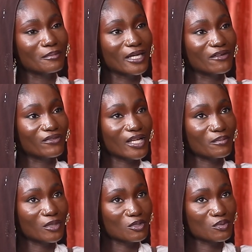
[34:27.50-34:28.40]
my
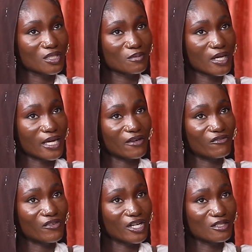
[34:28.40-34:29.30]
flatmate, who is my
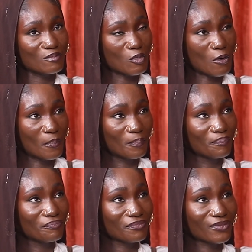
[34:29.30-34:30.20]
friend's mom,
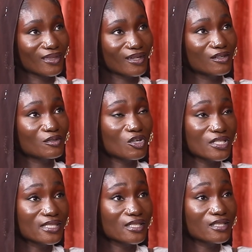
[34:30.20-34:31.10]

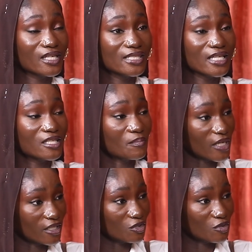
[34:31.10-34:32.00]
because they sent a
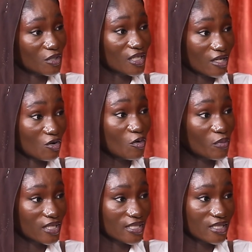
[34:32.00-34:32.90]
package to me, an alcohol
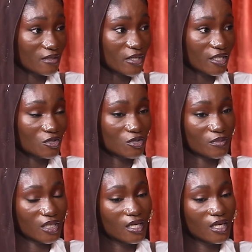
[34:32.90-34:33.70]
brand sent a package to me.